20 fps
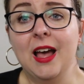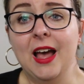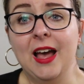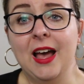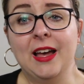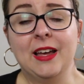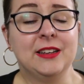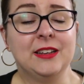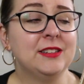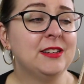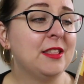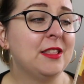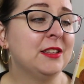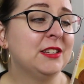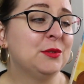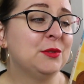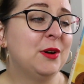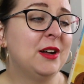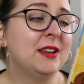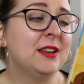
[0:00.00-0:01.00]
And
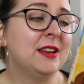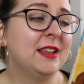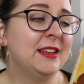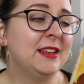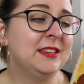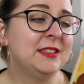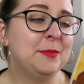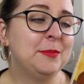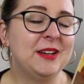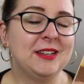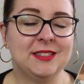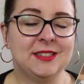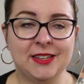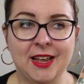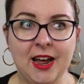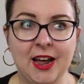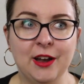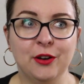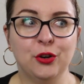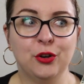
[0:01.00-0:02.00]
this one is about
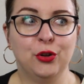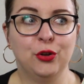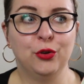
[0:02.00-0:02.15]
Scout